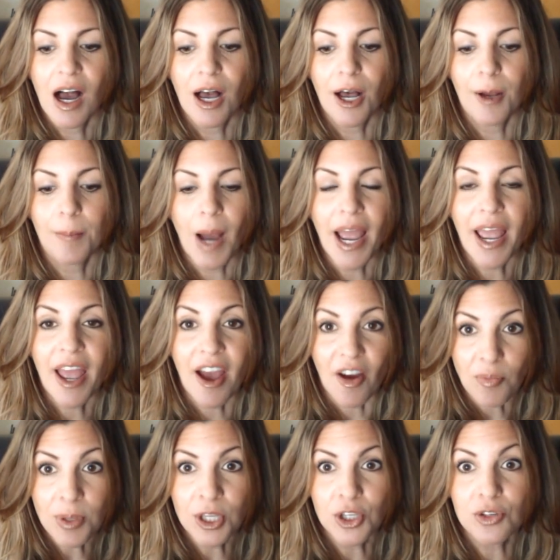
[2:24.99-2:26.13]
Um, I
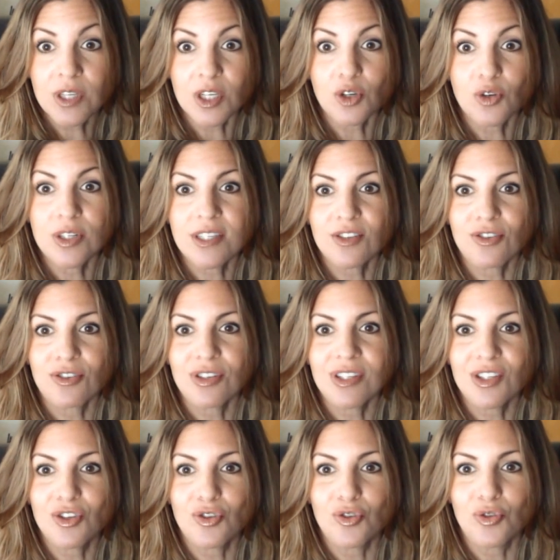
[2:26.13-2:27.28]
have been using
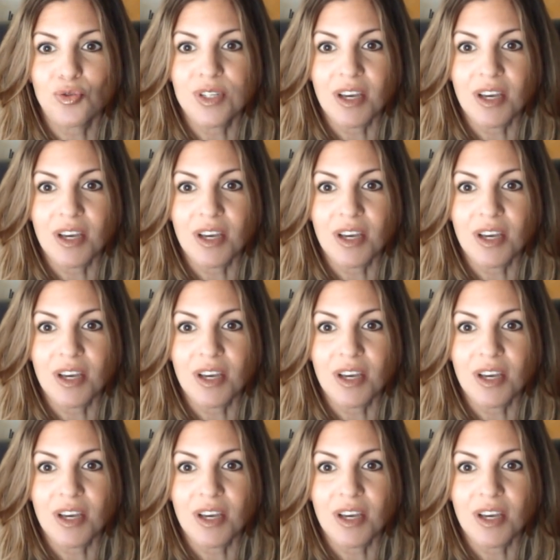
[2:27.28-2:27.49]
crystals to